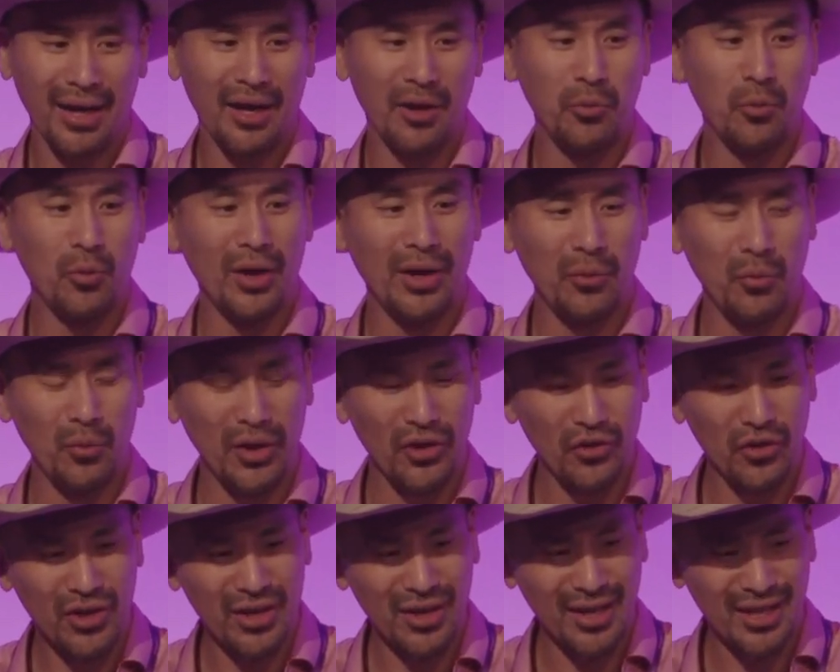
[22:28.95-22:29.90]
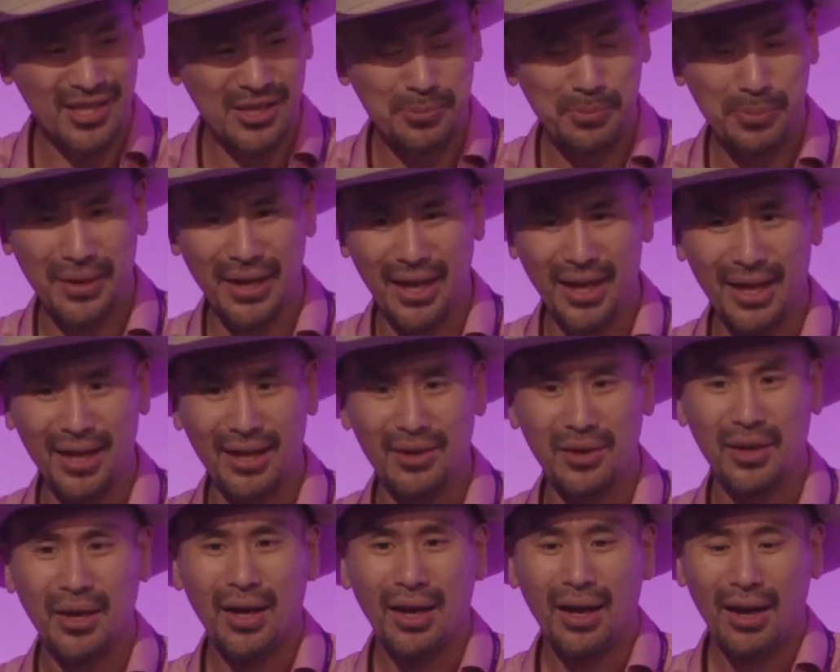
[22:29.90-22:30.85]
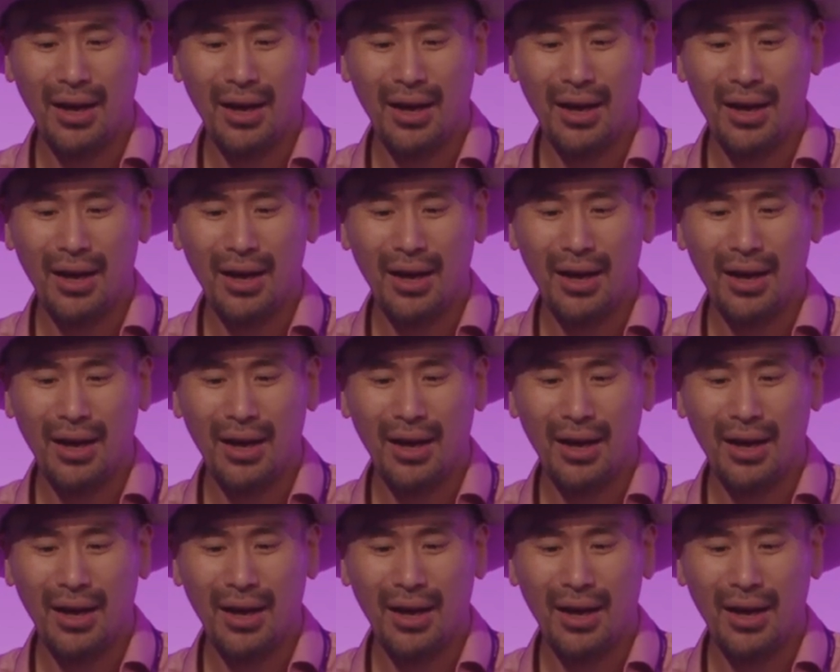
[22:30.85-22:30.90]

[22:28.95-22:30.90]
and when you can explain